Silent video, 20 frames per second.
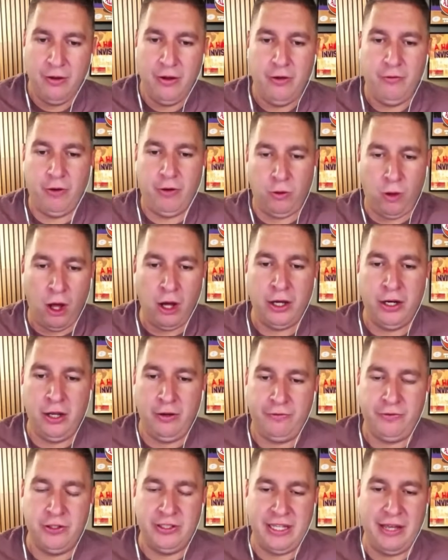long enough
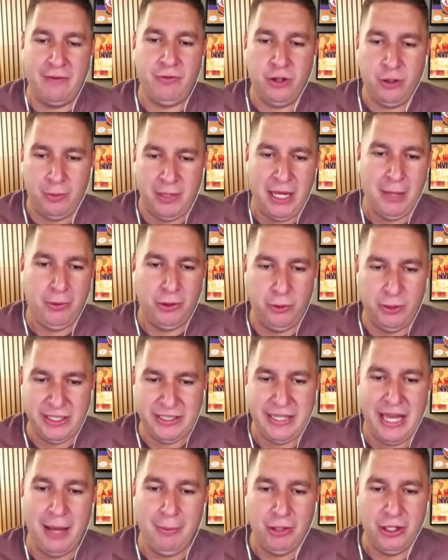for Denver to be able to
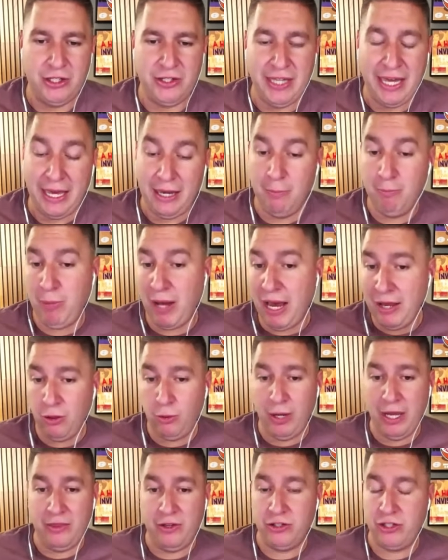establish that. And by the
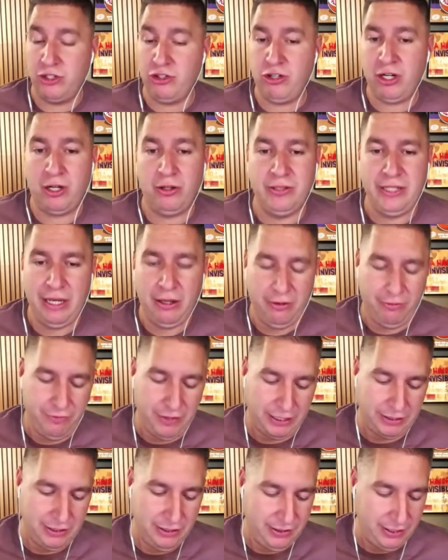way, there's a trickle down
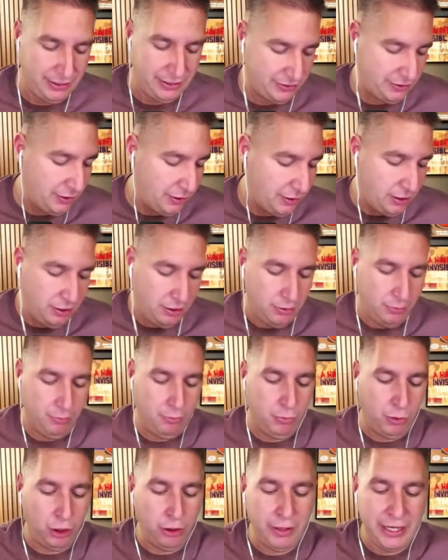effect to this.
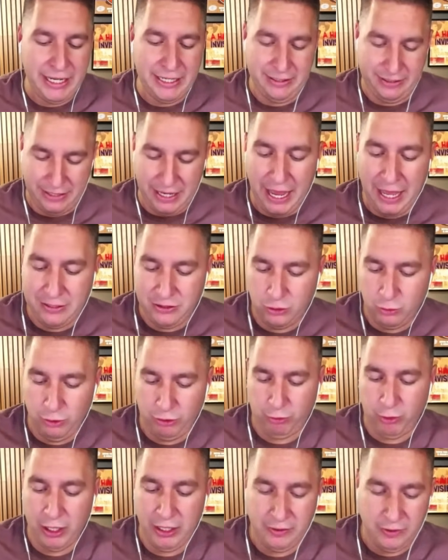Murray is tasked with
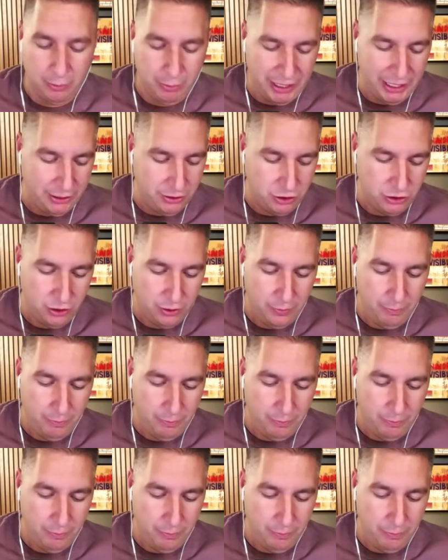running the bench.